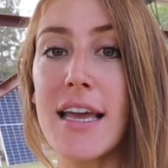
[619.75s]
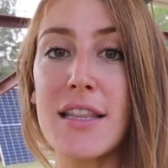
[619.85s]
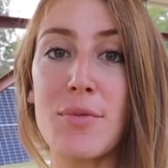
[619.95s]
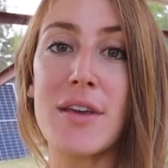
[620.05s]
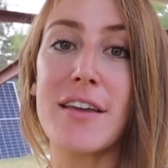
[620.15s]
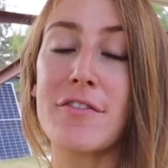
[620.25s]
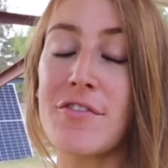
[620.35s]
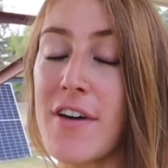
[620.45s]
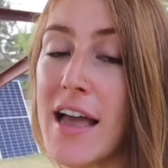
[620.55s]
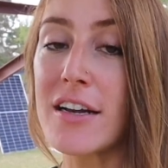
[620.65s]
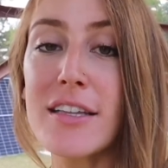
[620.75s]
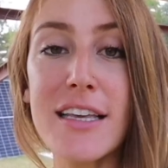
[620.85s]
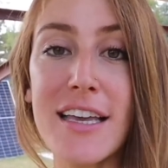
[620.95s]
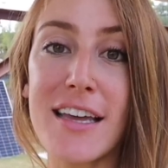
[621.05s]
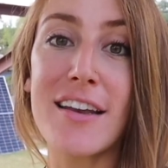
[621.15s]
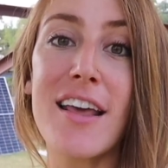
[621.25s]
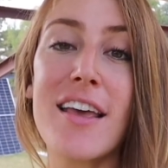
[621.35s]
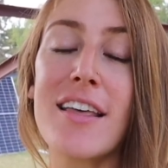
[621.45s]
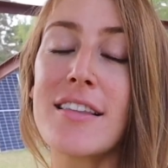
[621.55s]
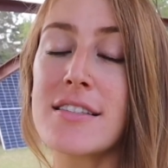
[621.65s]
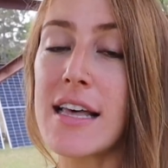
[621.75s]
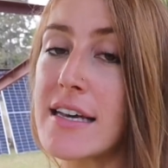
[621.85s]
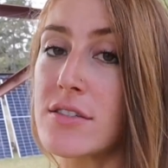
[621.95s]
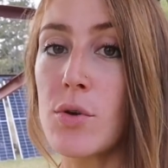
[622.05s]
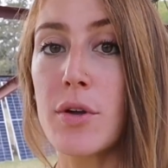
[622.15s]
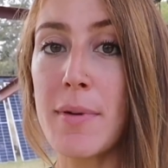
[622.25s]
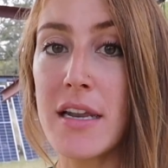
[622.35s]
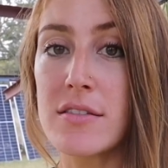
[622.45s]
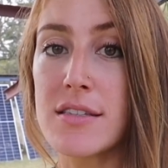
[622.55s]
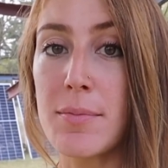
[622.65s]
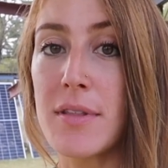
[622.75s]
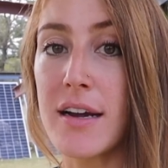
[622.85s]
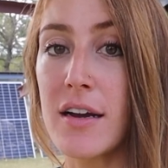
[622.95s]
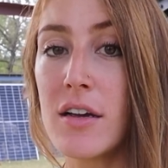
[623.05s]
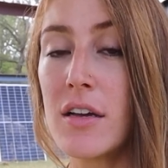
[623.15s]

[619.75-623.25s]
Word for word: and then we can finally get these last solar panels up there,